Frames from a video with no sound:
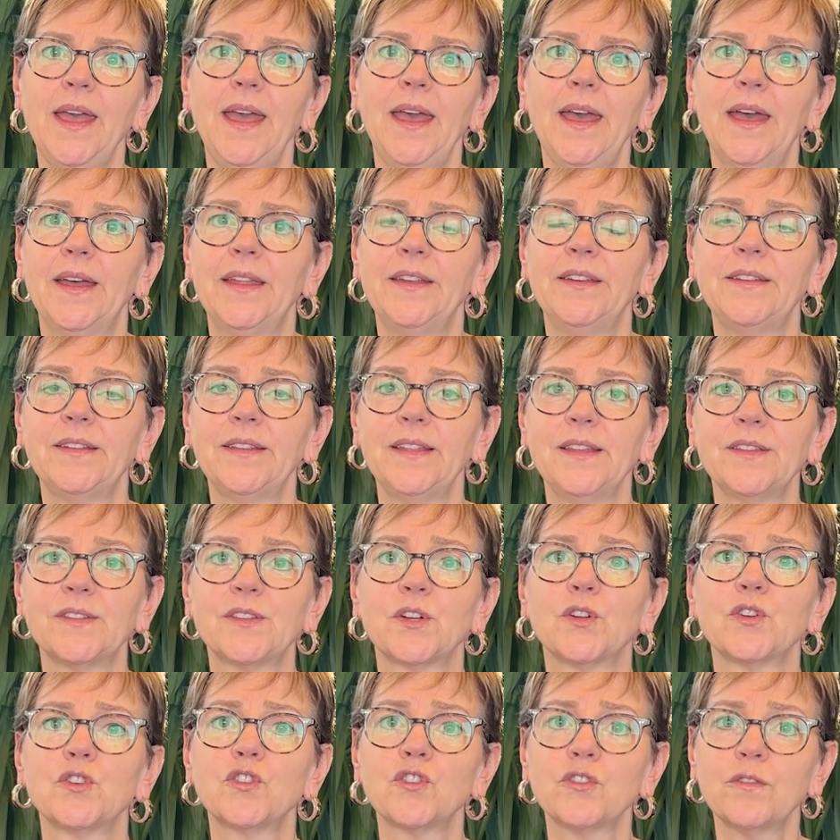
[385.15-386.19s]
And these
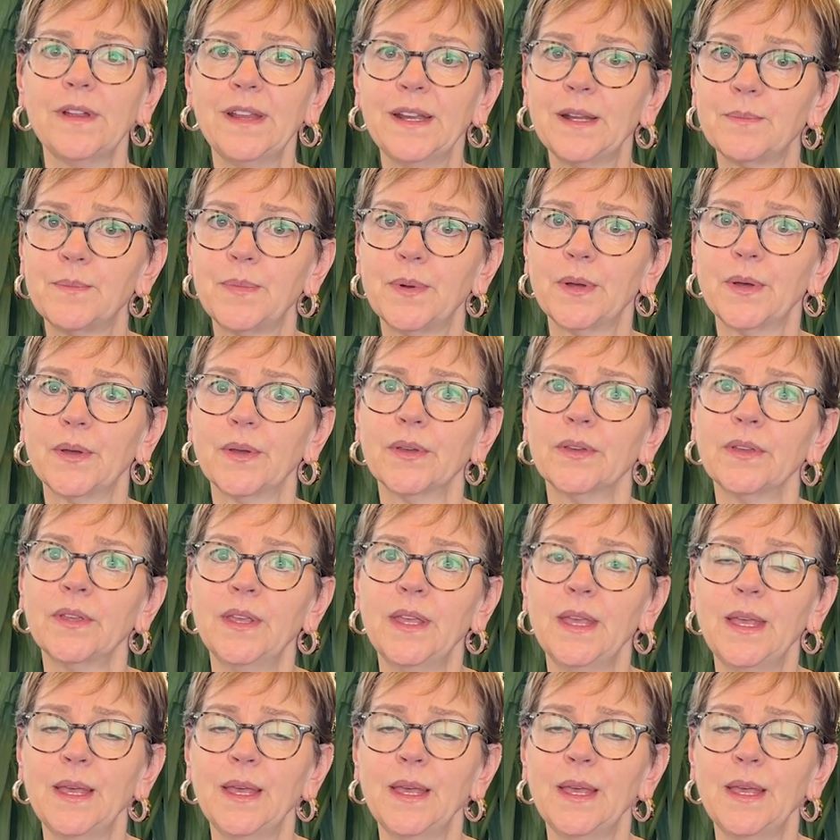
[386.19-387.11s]
are treatable,